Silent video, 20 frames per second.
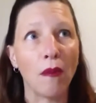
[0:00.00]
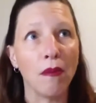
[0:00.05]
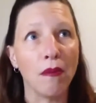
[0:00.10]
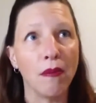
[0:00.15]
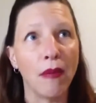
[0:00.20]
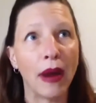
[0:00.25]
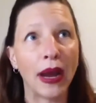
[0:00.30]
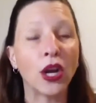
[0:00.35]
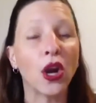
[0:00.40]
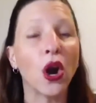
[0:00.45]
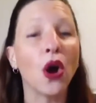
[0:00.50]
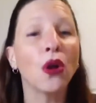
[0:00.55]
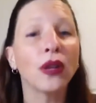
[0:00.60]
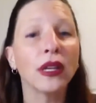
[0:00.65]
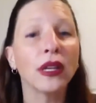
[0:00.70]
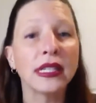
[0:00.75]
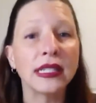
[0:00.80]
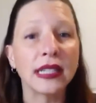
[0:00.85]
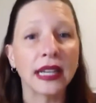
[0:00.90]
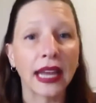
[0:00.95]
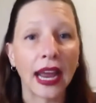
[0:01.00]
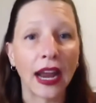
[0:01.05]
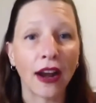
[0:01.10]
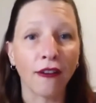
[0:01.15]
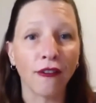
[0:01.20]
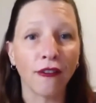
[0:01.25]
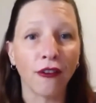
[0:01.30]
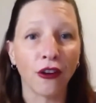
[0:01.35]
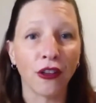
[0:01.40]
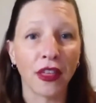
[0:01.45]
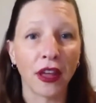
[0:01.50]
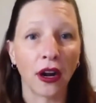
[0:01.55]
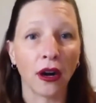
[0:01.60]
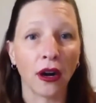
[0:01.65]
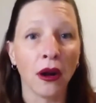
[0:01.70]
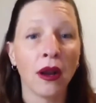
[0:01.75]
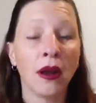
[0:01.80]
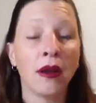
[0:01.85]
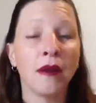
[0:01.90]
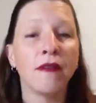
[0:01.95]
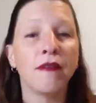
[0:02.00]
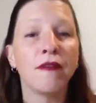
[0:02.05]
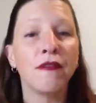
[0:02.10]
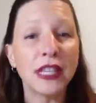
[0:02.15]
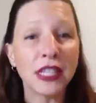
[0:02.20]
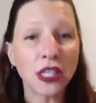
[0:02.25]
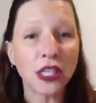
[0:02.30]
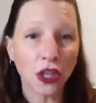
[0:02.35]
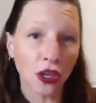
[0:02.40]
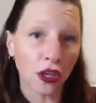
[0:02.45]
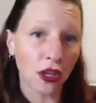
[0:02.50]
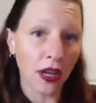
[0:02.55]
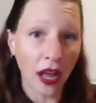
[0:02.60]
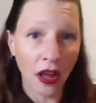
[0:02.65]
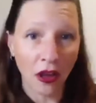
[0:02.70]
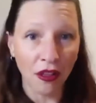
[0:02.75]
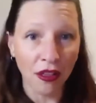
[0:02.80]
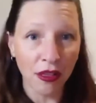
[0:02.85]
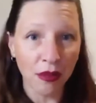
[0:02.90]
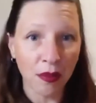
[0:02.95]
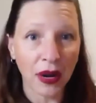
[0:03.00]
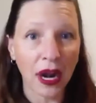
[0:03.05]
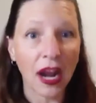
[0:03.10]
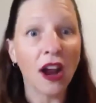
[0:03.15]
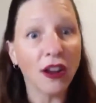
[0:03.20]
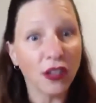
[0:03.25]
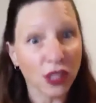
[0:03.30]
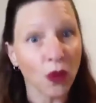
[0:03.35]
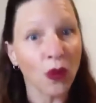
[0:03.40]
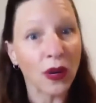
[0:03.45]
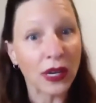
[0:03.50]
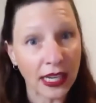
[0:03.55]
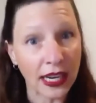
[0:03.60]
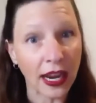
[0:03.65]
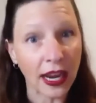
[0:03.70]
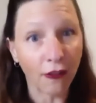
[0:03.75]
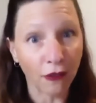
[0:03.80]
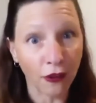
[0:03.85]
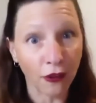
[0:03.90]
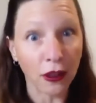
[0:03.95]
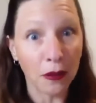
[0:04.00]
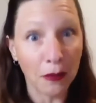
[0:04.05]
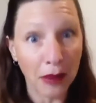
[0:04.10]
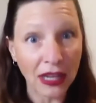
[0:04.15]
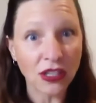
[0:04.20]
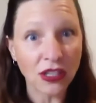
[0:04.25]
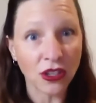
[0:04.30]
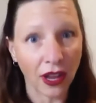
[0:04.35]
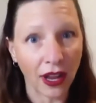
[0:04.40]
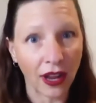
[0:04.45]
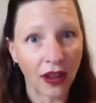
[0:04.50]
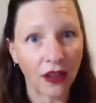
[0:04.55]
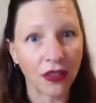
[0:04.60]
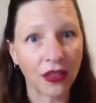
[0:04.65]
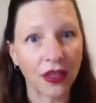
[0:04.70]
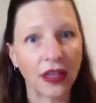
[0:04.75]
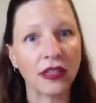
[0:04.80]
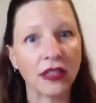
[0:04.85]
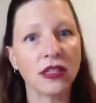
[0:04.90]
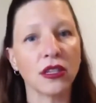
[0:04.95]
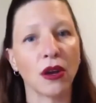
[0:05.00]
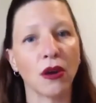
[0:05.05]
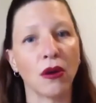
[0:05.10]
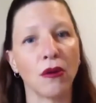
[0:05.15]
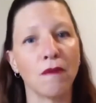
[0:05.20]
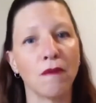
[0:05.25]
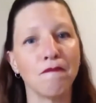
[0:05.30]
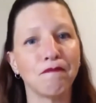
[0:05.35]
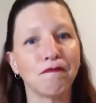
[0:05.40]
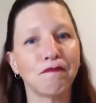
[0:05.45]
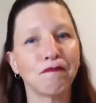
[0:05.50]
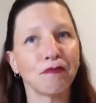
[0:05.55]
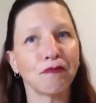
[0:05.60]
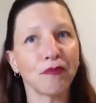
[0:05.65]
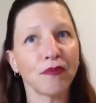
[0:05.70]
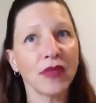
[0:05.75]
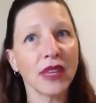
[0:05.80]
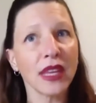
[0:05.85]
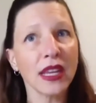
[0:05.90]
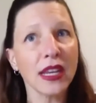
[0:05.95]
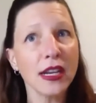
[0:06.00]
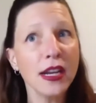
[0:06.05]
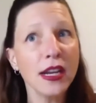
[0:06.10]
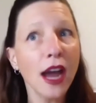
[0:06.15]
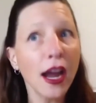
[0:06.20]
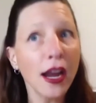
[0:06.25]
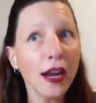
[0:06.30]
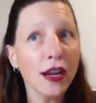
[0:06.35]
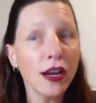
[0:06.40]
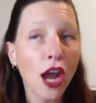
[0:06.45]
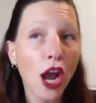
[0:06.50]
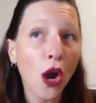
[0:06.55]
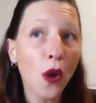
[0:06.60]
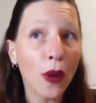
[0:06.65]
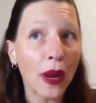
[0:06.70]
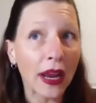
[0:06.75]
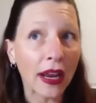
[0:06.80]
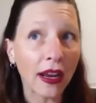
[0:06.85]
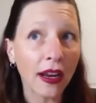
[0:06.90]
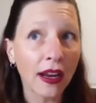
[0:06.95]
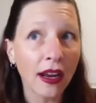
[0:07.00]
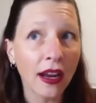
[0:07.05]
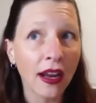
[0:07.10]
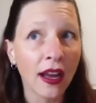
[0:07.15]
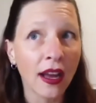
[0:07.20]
my goal is to care for their physical health, but I also want to care for their mental health. And so not knowing